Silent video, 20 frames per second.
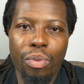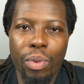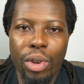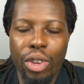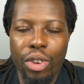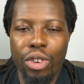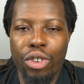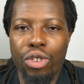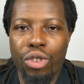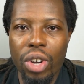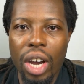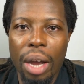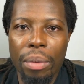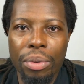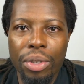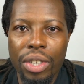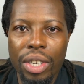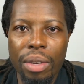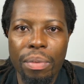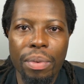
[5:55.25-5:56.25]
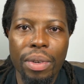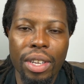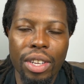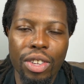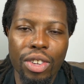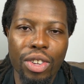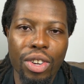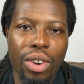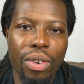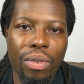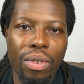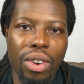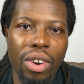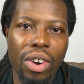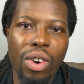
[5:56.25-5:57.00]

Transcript: when you're drop shipping, you don't